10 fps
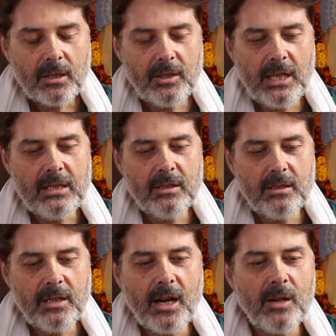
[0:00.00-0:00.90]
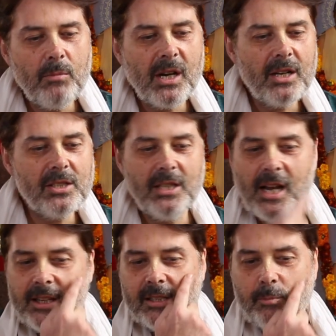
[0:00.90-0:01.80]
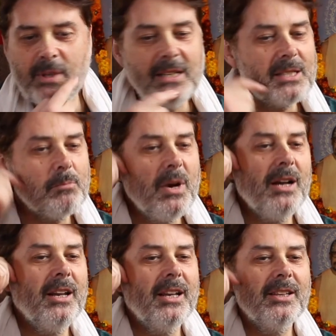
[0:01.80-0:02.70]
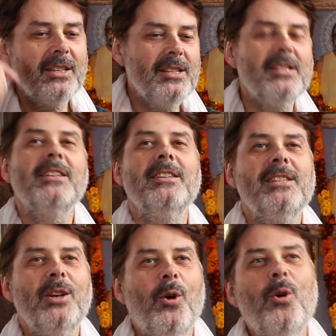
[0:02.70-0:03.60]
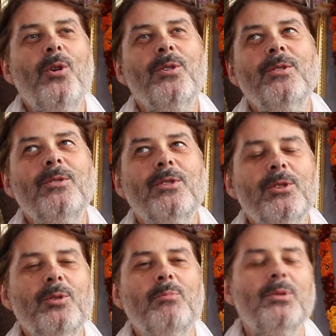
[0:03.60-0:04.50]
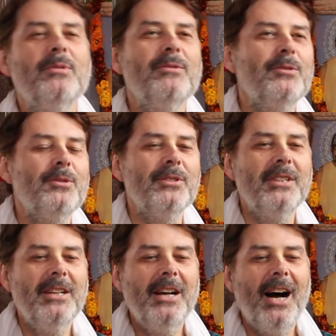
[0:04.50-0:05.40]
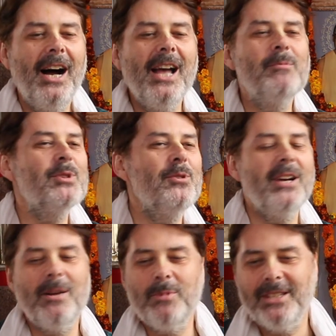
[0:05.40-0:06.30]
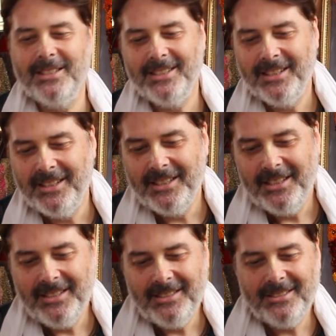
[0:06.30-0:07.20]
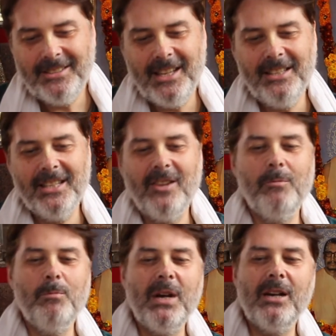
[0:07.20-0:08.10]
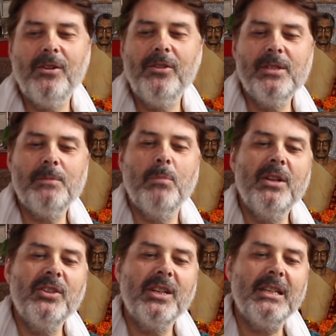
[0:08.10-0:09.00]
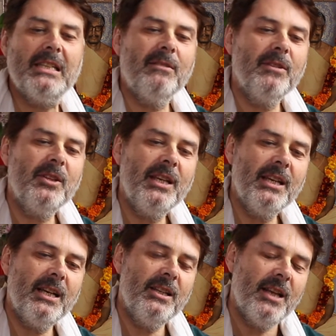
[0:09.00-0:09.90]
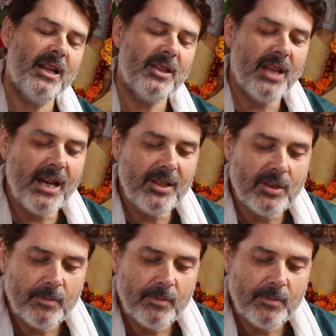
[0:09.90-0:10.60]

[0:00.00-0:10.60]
then Narayana Maharaj, he had this big smile like this, and he said, "Oh, you look so beautiful. I am so happy." Then he gave me back all this mantra and everything, and at night,